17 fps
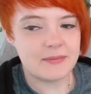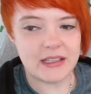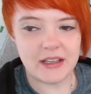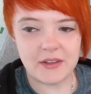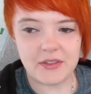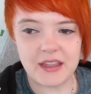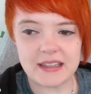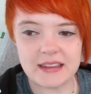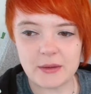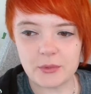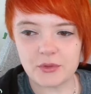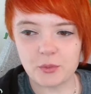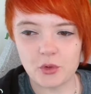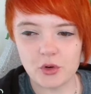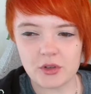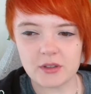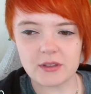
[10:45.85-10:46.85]
Now, I think that was
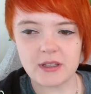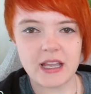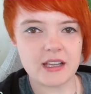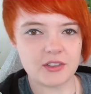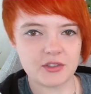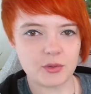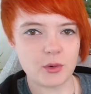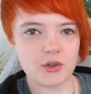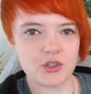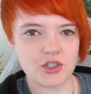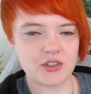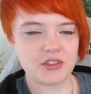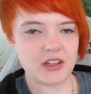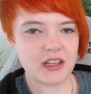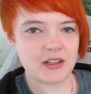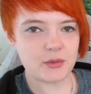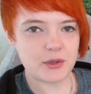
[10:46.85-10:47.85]
more or less what she
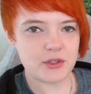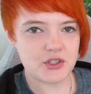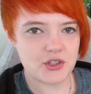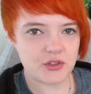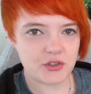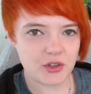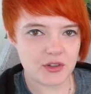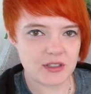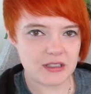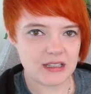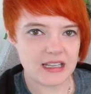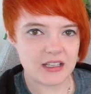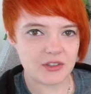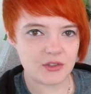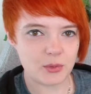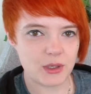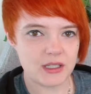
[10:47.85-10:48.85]
said when she saw the
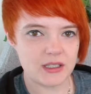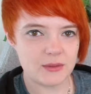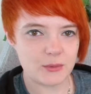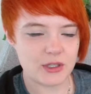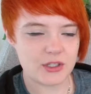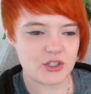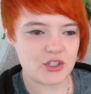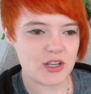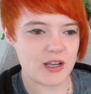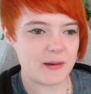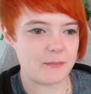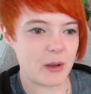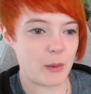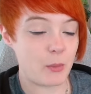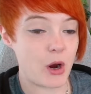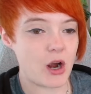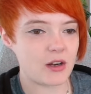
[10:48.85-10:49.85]
latest one, which
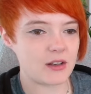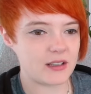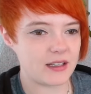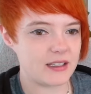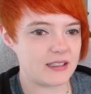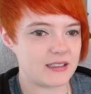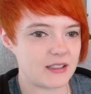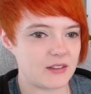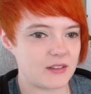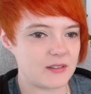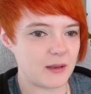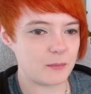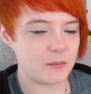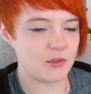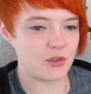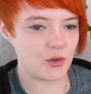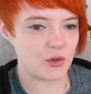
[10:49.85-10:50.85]
apparently did
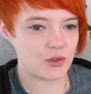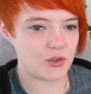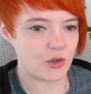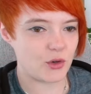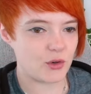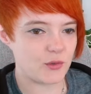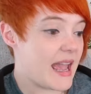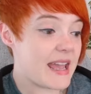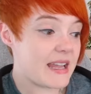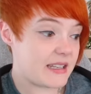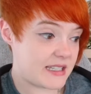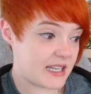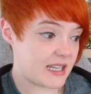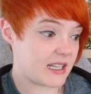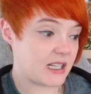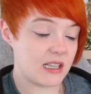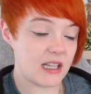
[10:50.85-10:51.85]
some sort of
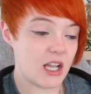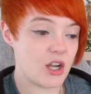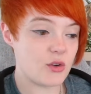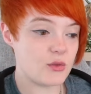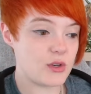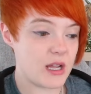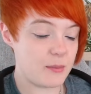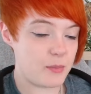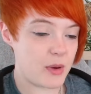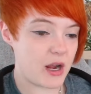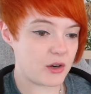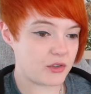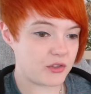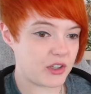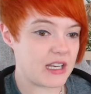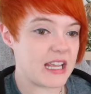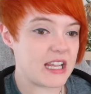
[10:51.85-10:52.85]
it clown
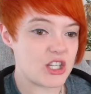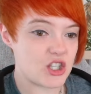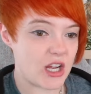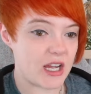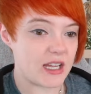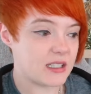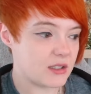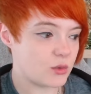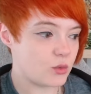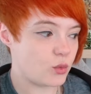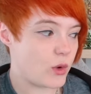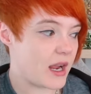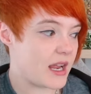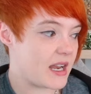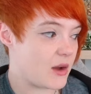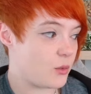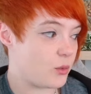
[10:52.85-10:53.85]
impersonation
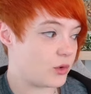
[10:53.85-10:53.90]
when it